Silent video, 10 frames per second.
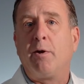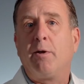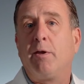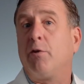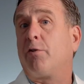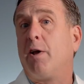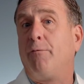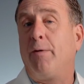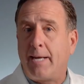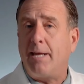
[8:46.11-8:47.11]
this
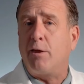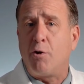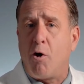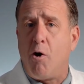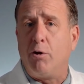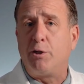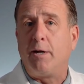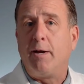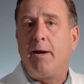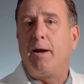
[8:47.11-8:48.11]
stuff. Take the
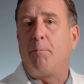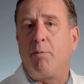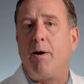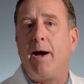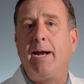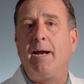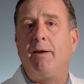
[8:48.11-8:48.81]
knowledge and apply it.